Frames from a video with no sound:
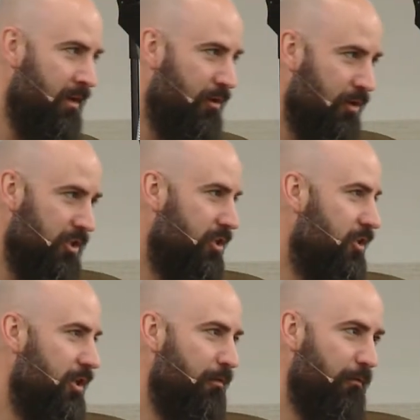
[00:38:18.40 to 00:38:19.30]

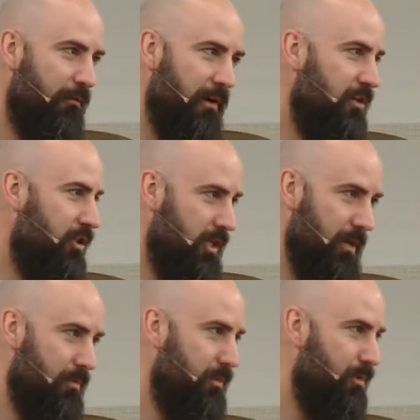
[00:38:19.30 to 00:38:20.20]
Christian
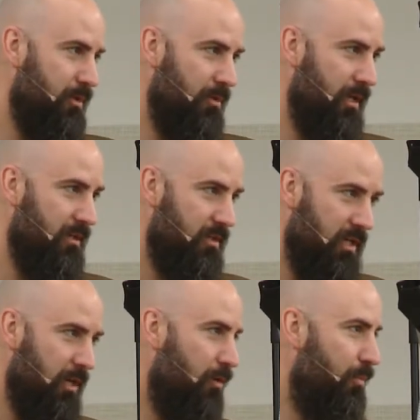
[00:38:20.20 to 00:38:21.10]
friendships between
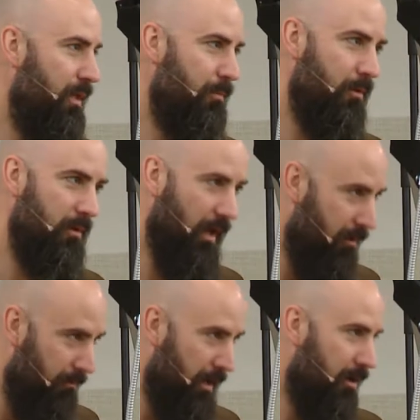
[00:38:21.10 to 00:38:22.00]
single people
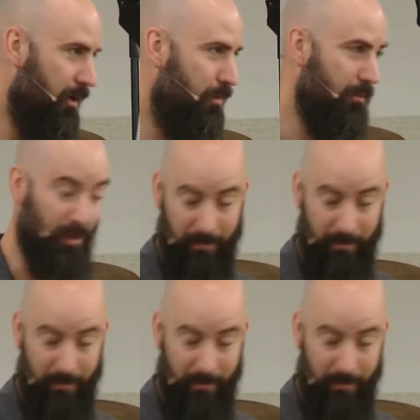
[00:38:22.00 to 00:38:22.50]
and married people,